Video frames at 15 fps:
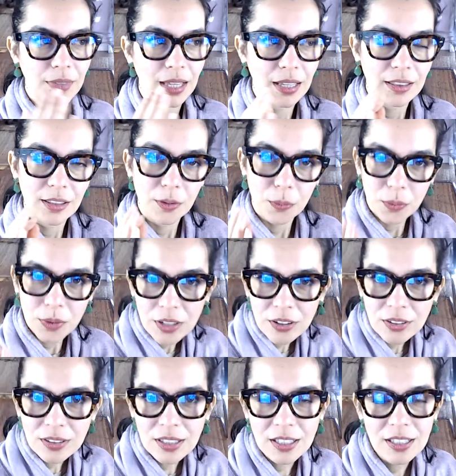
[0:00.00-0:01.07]
the
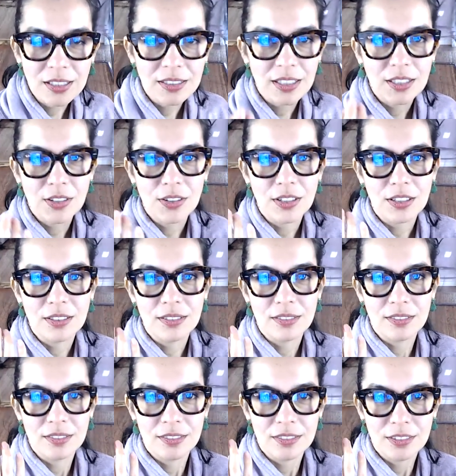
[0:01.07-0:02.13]
weird thing is that you
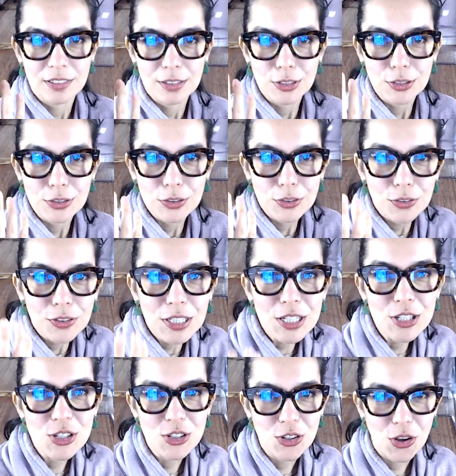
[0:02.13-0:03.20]
can
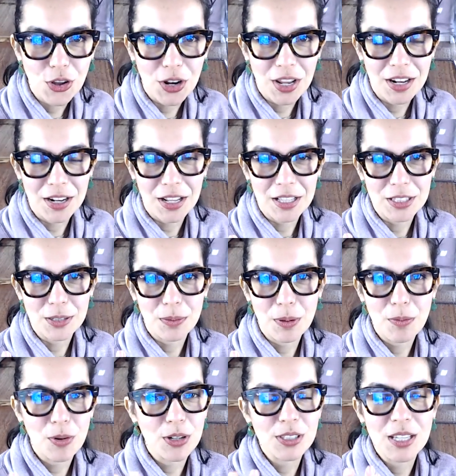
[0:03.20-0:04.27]
screenshot it. And so
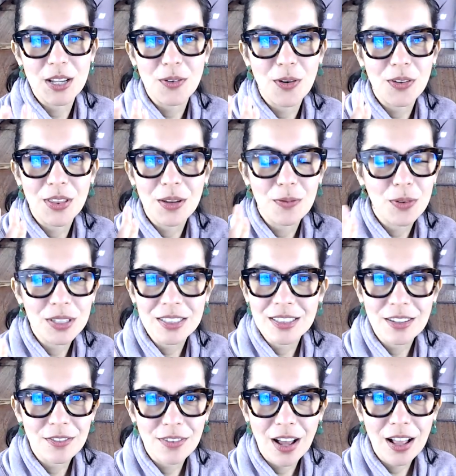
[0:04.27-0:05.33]
people are saying, well, then what's
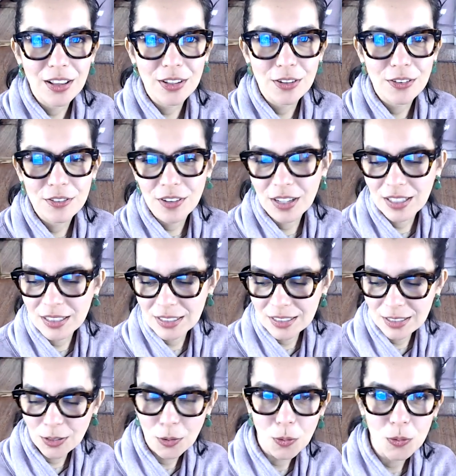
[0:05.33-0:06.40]
the value if I can
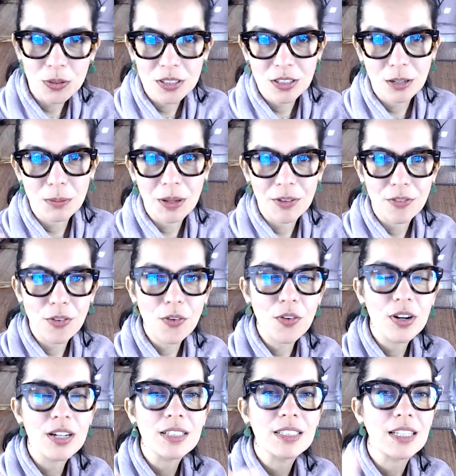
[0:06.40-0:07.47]
still hold it on my
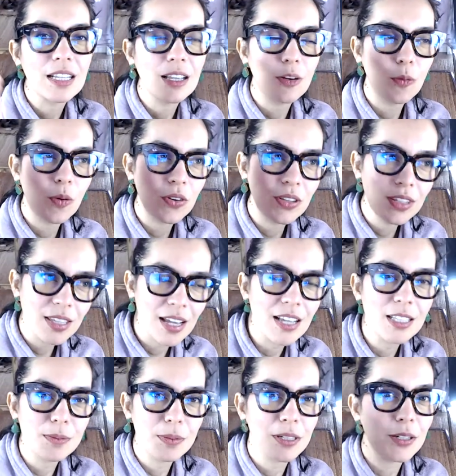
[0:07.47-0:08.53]
phone? It's like, well,
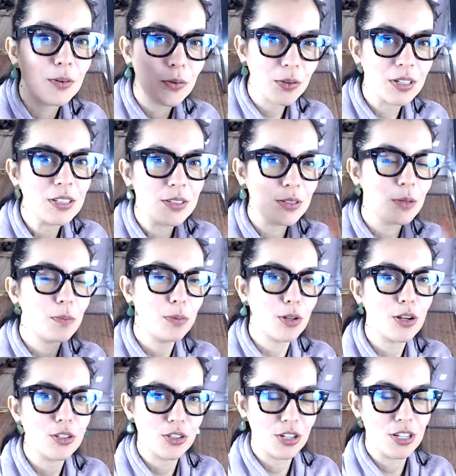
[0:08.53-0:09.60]
yes, but according to the
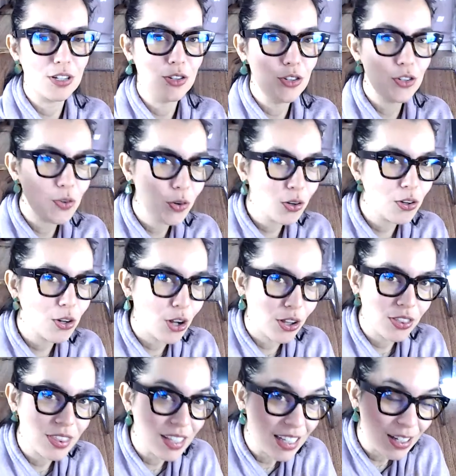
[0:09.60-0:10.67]
blockchain, you are
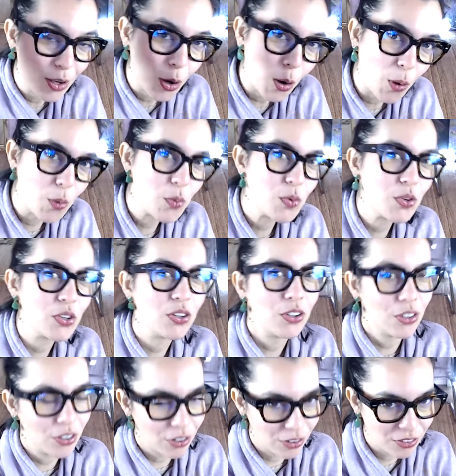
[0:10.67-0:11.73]
not the
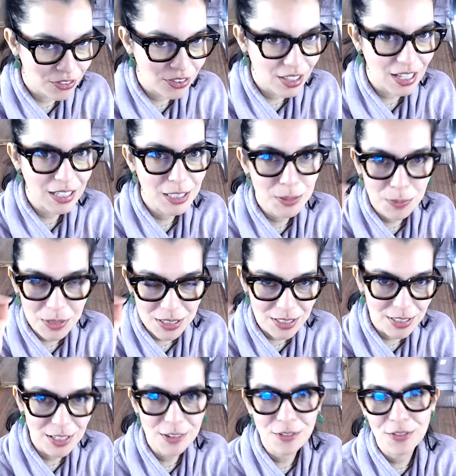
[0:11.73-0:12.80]
owner of that
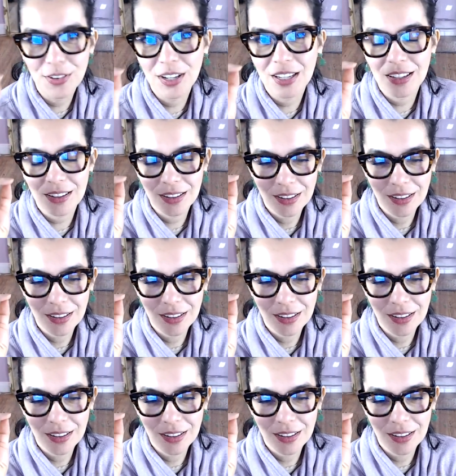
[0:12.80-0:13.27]
specific